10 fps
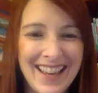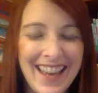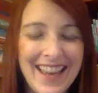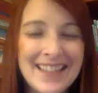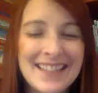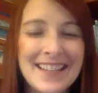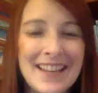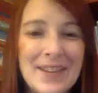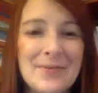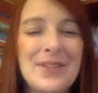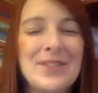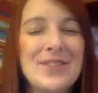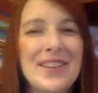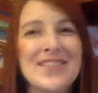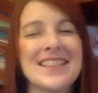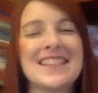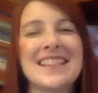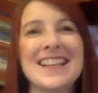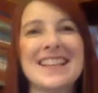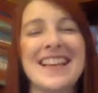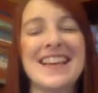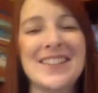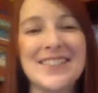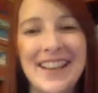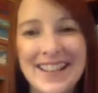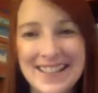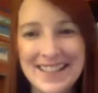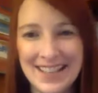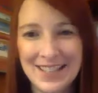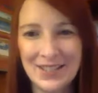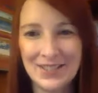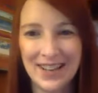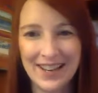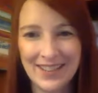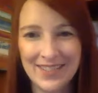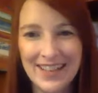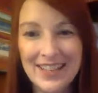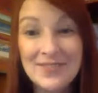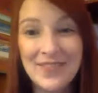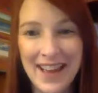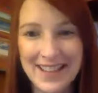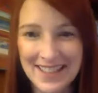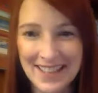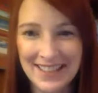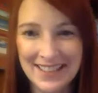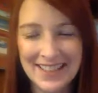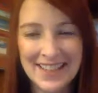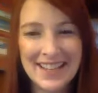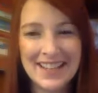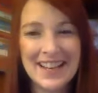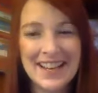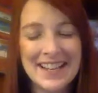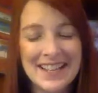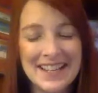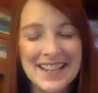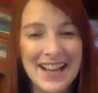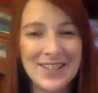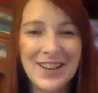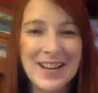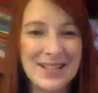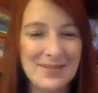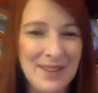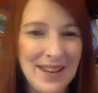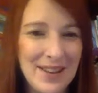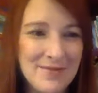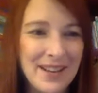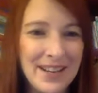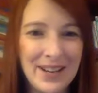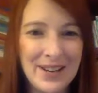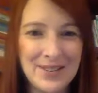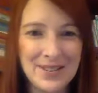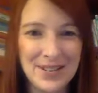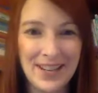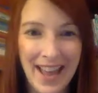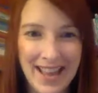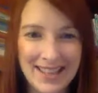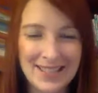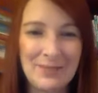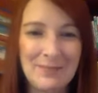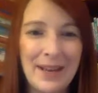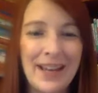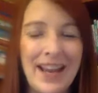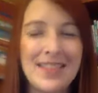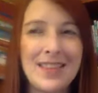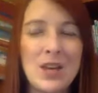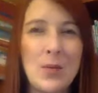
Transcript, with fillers: And um, could you give us a sense? I know I had said to you kind of in advance and not trying to be funny or sarcastic, but I think